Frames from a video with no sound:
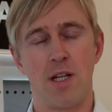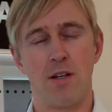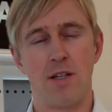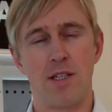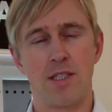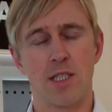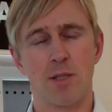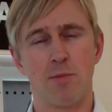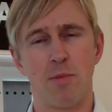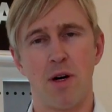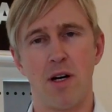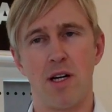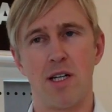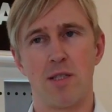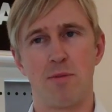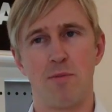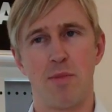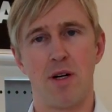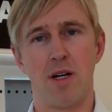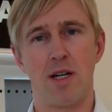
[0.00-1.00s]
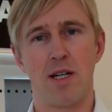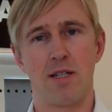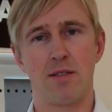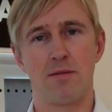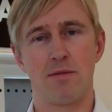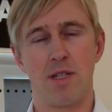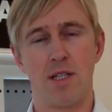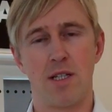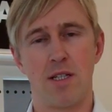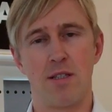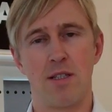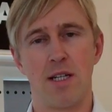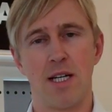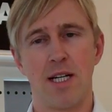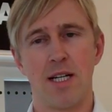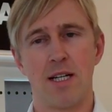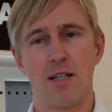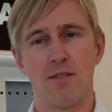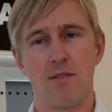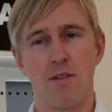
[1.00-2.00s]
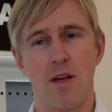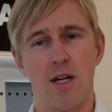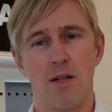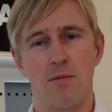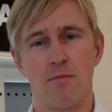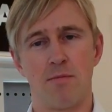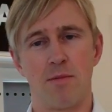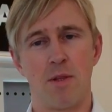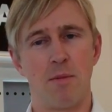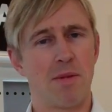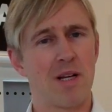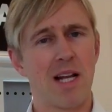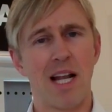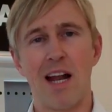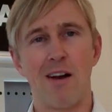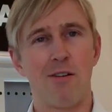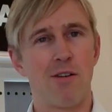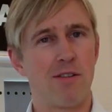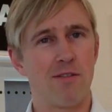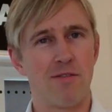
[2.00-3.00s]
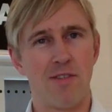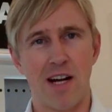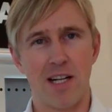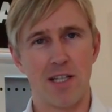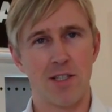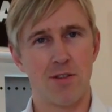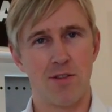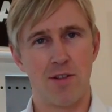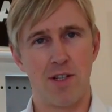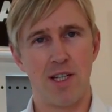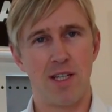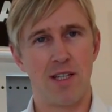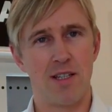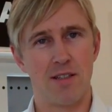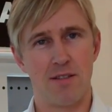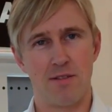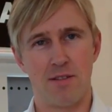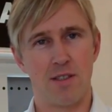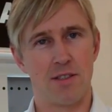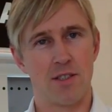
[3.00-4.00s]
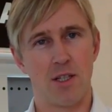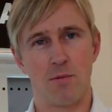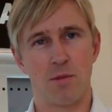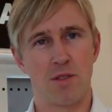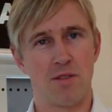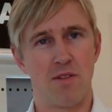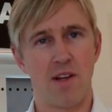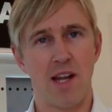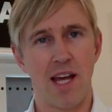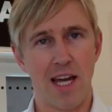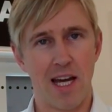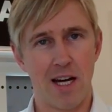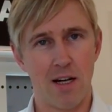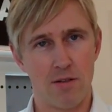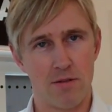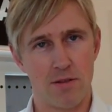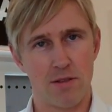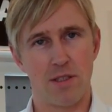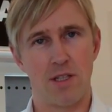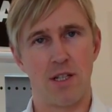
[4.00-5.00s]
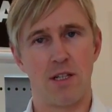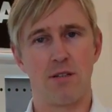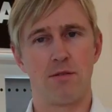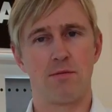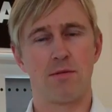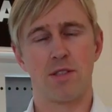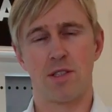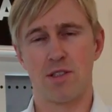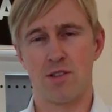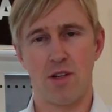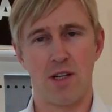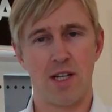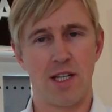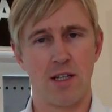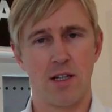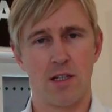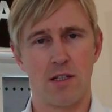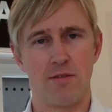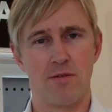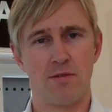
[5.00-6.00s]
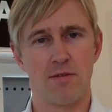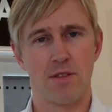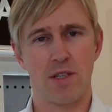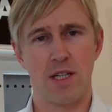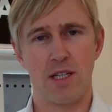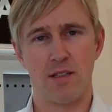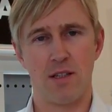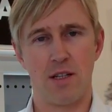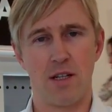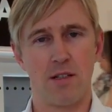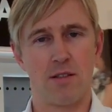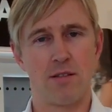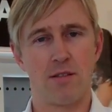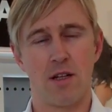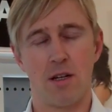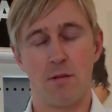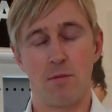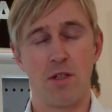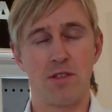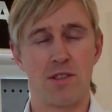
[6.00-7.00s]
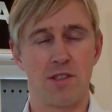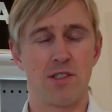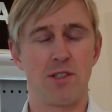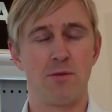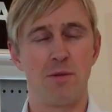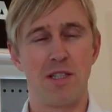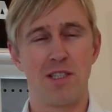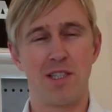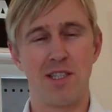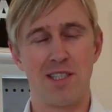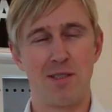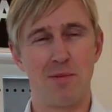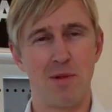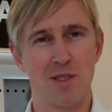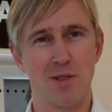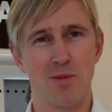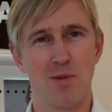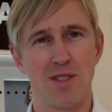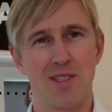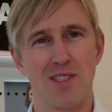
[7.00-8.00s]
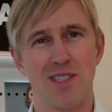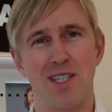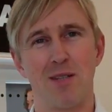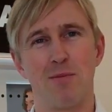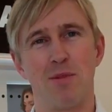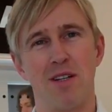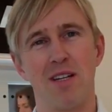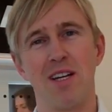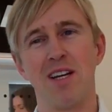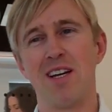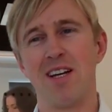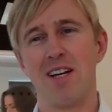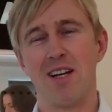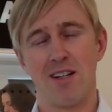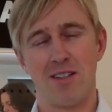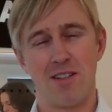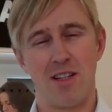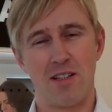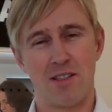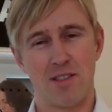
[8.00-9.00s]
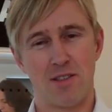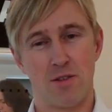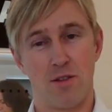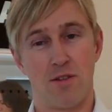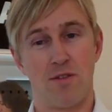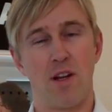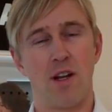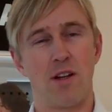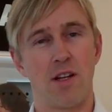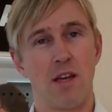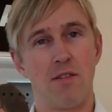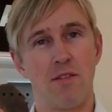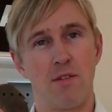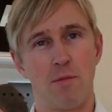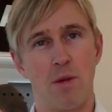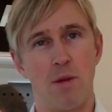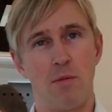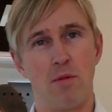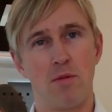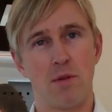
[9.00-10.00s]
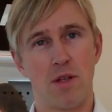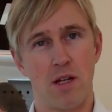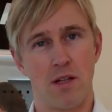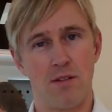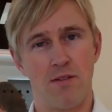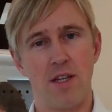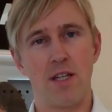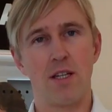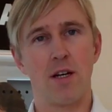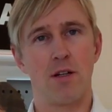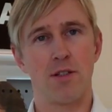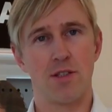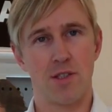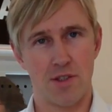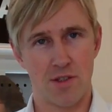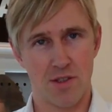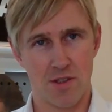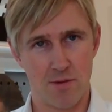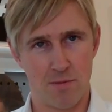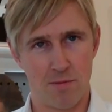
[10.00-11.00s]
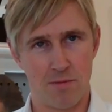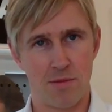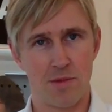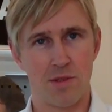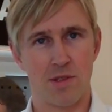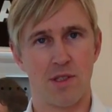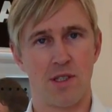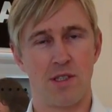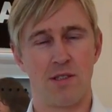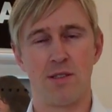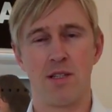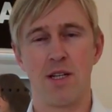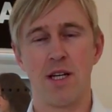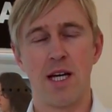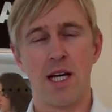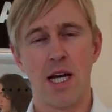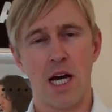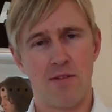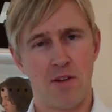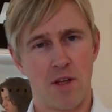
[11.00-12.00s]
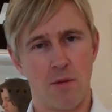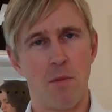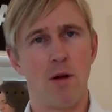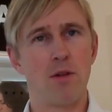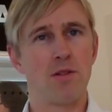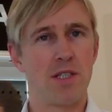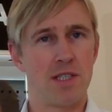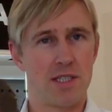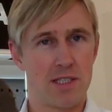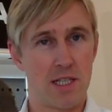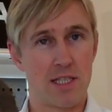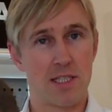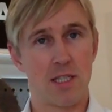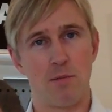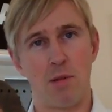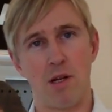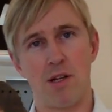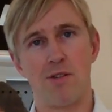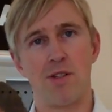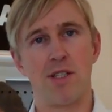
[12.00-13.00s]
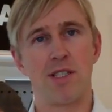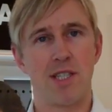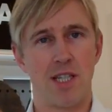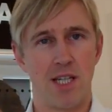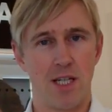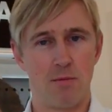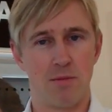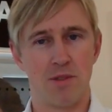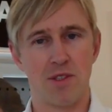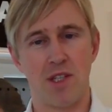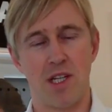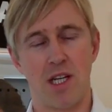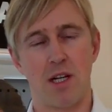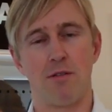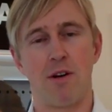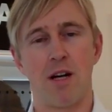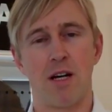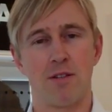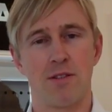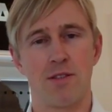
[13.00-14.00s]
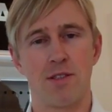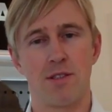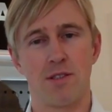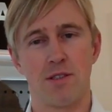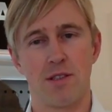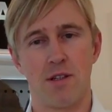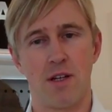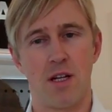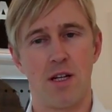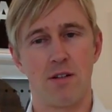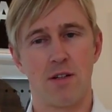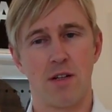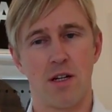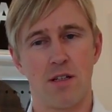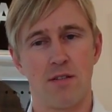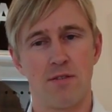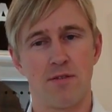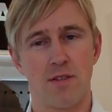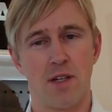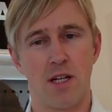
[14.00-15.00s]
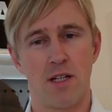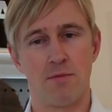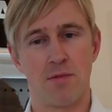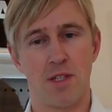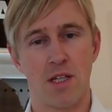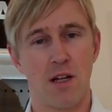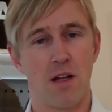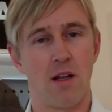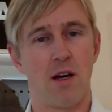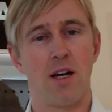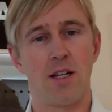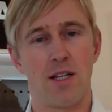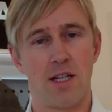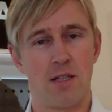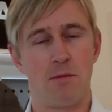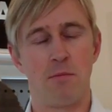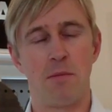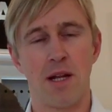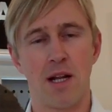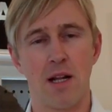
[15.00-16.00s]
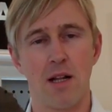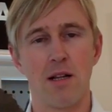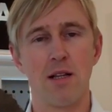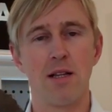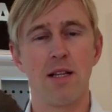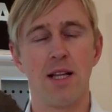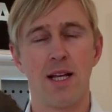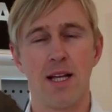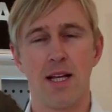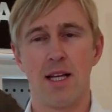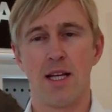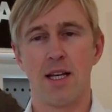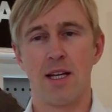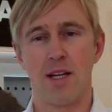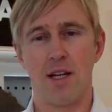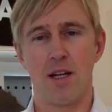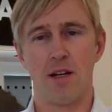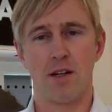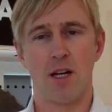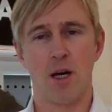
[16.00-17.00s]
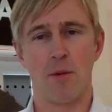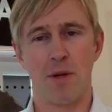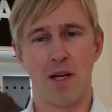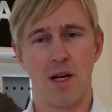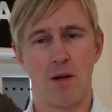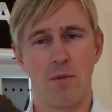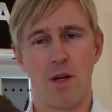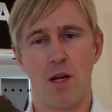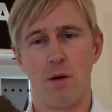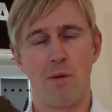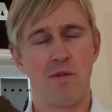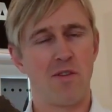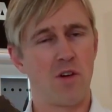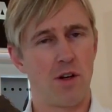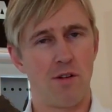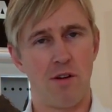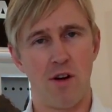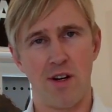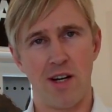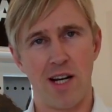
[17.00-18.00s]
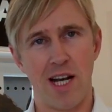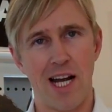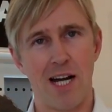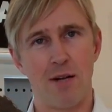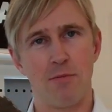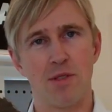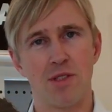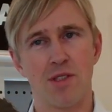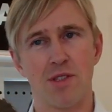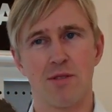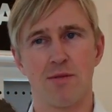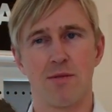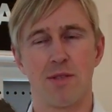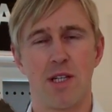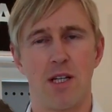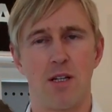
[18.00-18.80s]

inspired by the McLaren factory in terms of layout. Designing kind of I'm using too many cheesy buzzwords here, but the sort of giving people kind of ecosystems and having multidisciplinary teams sitting around kind of the client in the middle, coming up. We've got our own labs.